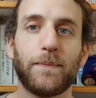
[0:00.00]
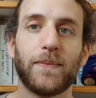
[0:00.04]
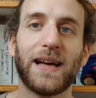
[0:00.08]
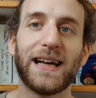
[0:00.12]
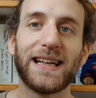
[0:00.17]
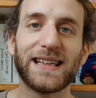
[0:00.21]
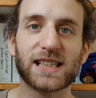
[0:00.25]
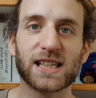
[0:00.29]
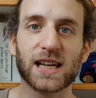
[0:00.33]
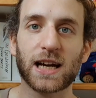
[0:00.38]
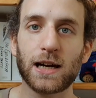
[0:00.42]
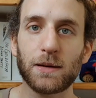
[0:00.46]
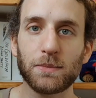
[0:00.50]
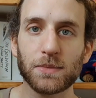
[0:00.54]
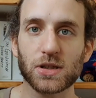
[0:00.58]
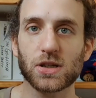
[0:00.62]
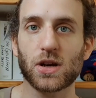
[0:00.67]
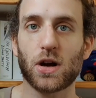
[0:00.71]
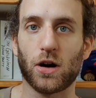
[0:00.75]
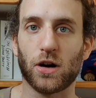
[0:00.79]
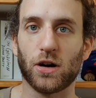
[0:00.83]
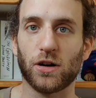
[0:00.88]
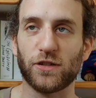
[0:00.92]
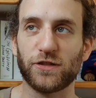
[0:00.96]
In terms
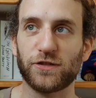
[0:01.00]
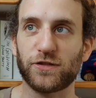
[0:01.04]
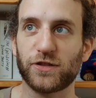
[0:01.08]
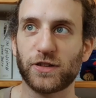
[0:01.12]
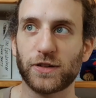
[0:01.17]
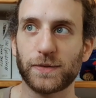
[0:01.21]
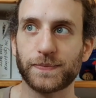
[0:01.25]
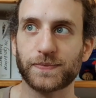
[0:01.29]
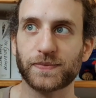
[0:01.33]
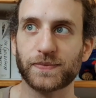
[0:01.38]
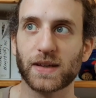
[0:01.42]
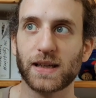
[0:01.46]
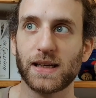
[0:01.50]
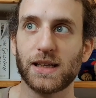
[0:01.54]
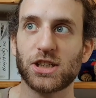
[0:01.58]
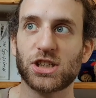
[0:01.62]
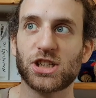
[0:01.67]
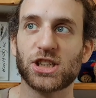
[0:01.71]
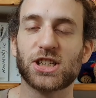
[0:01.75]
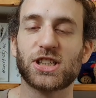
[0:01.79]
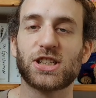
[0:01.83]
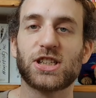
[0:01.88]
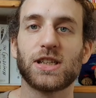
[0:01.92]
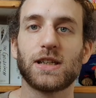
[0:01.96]
of
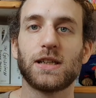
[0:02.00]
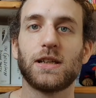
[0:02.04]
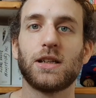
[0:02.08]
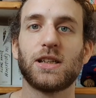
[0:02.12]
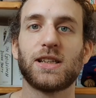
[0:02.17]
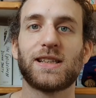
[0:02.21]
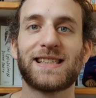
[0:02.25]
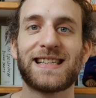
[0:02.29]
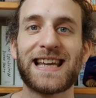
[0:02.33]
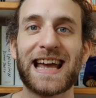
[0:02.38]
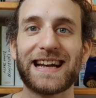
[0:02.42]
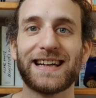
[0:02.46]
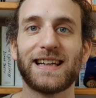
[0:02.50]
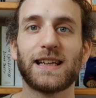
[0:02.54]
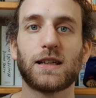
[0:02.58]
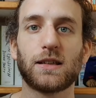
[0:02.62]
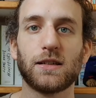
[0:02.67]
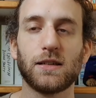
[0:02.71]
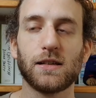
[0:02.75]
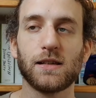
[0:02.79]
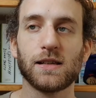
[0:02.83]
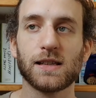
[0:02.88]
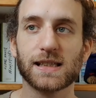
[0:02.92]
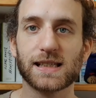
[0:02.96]
just
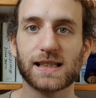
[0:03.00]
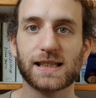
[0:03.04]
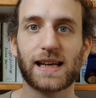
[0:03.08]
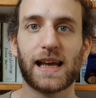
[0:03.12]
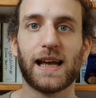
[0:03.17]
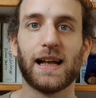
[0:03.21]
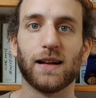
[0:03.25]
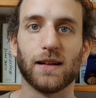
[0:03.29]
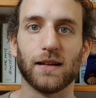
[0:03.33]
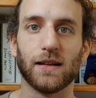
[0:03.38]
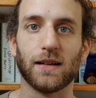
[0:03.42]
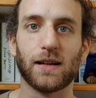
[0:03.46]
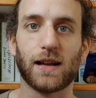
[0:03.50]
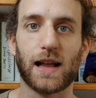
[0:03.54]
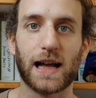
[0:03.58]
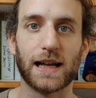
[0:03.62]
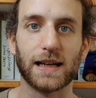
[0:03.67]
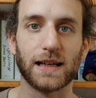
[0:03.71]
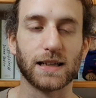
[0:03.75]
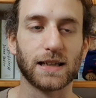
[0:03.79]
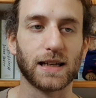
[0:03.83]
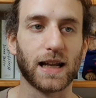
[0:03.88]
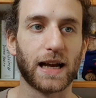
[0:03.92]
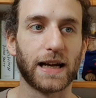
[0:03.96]
technical skill
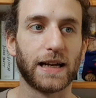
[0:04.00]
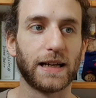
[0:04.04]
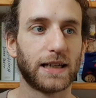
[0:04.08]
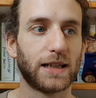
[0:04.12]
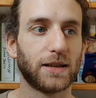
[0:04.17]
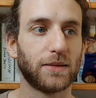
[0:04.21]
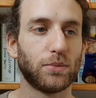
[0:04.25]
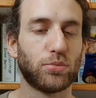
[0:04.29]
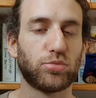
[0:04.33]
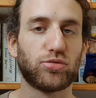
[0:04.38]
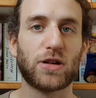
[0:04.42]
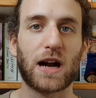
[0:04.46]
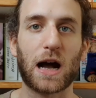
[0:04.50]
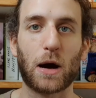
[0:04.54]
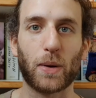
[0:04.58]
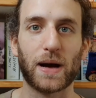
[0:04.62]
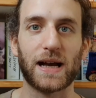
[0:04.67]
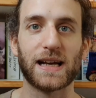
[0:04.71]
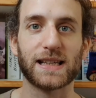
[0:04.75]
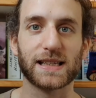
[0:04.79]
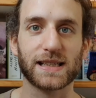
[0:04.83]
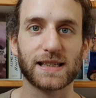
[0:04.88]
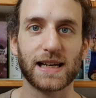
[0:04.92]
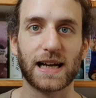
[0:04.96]
and like
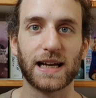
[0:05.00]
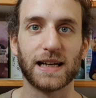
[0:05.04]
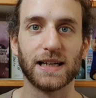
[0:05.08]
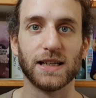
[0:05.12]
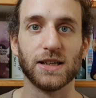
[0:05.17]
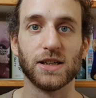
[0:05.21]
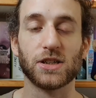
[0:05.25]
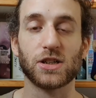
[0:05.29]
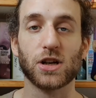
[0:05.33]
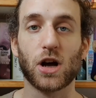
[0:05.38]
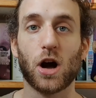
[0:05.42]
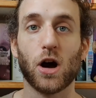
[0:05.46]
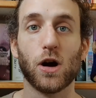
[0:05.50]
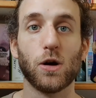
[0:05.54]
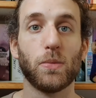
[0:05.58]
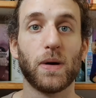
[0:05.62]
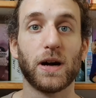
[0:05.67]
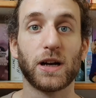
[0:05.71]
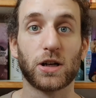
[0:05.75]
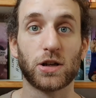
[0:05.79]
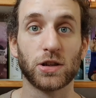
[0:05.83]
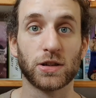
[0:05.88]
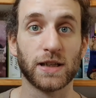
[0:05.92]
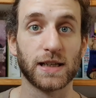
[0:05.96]
prowess and, oh
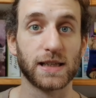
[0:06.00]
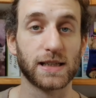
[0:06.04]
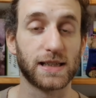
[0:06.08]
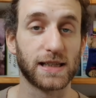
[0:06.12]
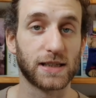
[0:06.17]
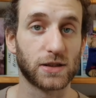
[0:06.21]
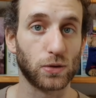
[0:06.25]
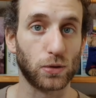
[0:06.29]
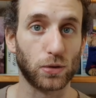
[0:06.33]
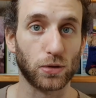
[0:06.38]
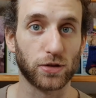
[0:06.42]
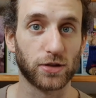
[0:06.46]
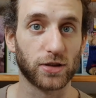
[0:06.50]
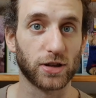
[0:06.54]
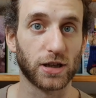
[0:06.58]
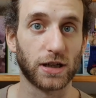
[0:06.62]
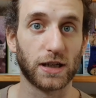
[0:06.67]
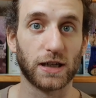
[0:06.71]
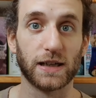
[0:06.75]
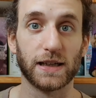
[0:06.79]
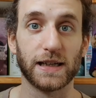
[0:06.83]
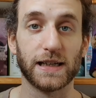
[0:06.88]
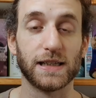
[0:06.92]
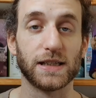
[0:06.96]
my goodness, this
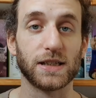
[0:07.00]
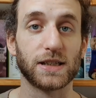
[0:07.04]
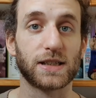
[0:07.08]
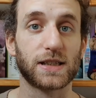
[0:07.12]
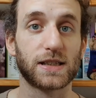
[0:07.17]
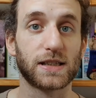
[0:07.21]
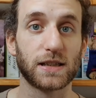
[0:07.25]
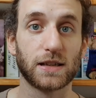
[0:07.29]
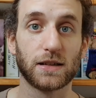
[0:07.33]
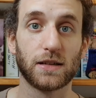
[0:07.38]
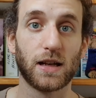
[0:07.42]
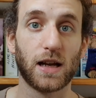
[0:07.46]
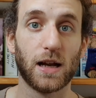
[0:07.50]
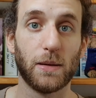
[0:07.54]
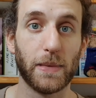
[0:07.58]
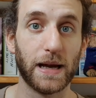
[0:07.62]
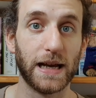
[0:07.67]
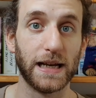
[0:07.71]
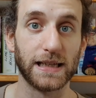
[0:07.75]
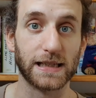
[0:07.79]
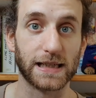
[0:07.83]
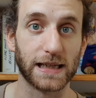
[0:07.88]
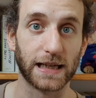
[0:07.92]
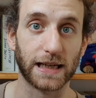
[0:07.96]
author is
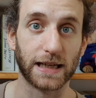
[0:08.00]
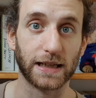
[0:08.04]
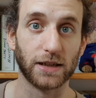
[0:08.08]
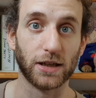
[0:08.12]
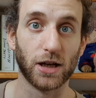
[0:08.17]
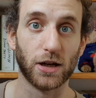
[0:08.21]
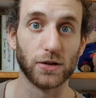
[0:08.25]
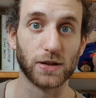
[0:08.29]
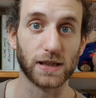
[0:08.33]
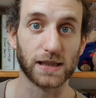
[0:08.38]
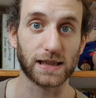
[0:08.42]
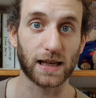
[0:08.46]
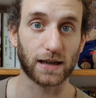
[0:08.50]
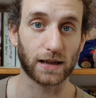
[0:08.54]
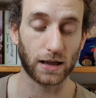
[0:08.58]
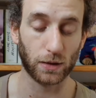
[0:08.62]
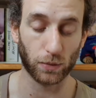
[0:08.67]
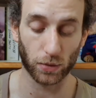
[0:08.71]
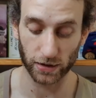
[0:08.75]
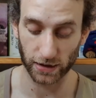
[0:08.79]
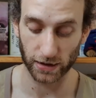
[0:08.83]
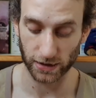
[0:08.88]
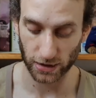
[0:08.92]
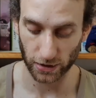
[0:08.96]
amazing and knows exactly
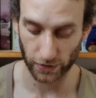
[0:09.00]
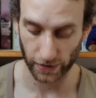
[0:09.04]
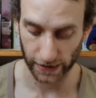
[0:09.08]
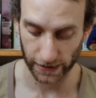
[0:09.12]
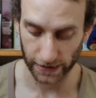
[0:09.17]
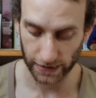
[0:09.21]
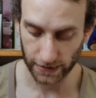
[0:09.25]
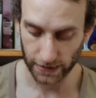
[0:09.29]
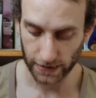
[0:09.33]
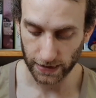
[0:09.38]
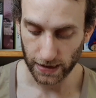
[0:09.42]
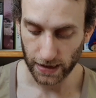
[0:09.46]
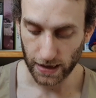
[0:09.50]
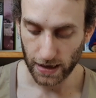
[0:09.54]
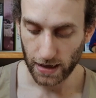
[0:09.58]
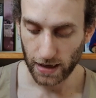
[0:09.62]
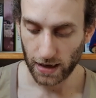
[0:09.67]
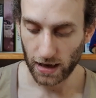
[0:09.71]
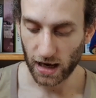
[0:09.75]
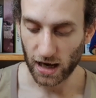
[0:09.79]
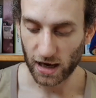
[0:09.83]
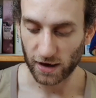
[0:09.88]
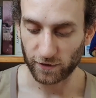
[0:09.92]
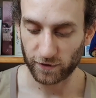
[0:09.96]
what they're doing,
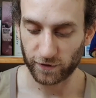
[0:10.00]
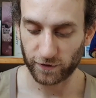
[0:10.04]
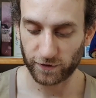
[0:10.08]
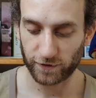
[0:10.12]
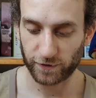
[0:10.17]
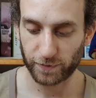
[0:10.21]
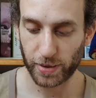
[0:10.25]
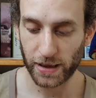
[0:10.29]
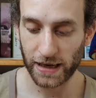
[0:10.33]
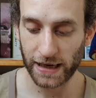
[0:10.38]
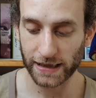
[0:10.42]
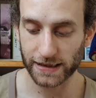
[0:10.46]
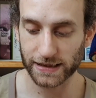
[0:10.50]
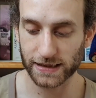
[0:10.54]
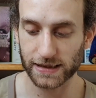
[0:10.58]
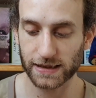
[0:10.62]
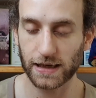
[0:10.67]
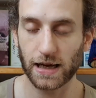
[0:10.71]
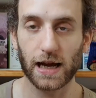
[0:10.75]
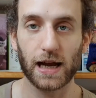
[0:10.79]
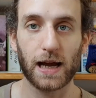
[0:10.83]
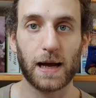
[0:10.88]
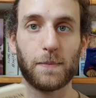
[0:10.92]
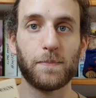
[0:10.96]
I've picked
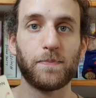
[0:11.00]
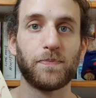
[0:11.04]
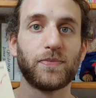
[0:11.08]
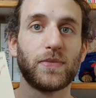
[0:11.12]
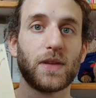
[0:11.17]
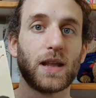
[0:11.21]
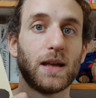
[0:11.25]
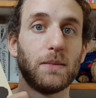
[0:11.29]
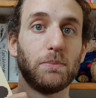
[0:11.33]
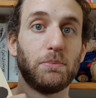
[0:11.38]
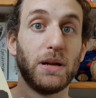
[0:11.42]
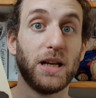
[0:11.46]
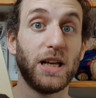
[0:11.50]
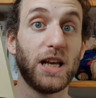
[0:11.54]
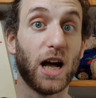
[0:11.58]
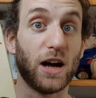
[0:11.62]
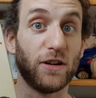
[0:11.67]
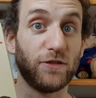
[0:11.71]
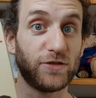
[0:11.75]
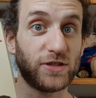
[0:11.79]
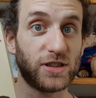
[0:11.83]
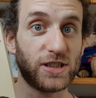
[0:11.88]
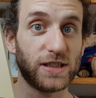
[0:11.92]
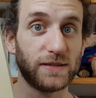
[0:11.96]

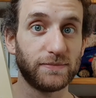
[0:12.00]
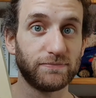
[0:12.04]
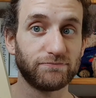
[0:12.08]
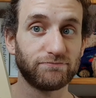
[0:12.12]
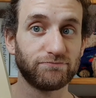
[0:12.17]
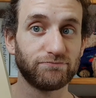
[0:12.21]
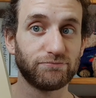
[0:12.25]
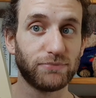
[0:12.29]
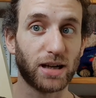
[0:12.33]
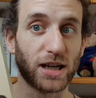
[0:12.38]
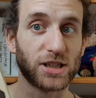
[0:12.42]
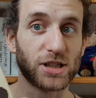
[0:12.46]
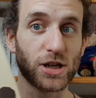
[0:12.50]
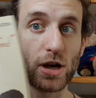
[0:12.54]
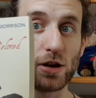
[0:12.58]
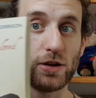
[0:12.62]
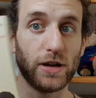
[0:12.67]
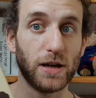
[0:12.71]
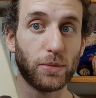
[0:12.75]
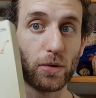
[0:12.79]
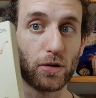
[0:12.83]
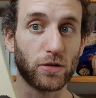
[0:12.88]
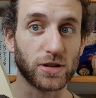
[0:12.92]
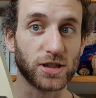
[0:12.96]
Beloved by
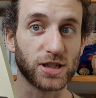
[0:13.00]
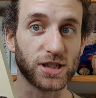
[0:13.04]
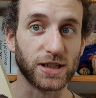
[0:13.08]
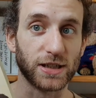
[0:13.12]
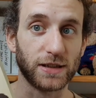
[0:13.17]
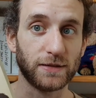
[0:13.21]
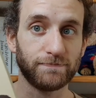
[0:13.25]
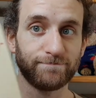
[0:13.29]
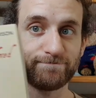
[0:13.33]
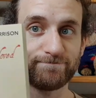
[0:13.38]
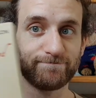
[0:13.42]
Toni Morrisson.